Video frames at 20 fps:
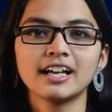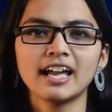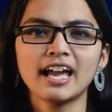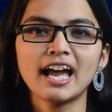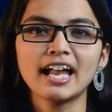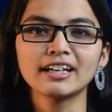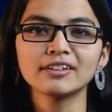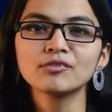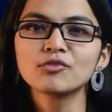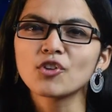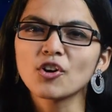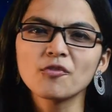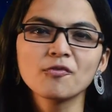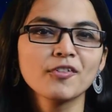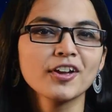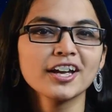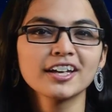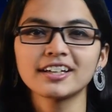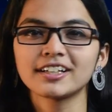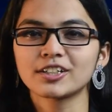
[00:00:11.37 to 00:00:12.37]
And from
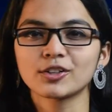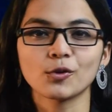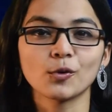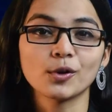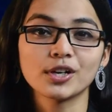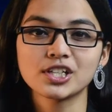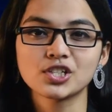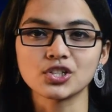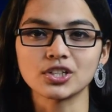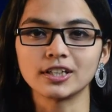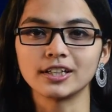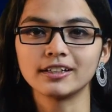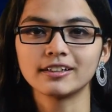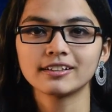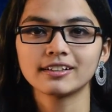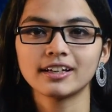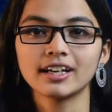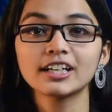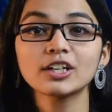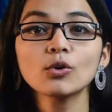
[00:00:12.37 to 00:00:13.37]
where it originates?
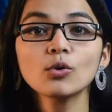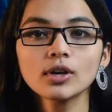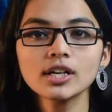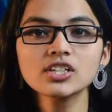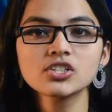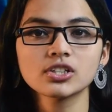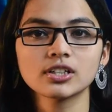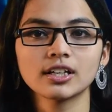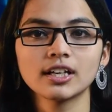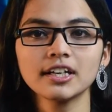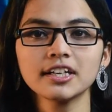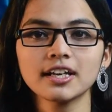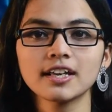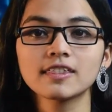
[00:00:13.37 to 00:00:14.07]
It originates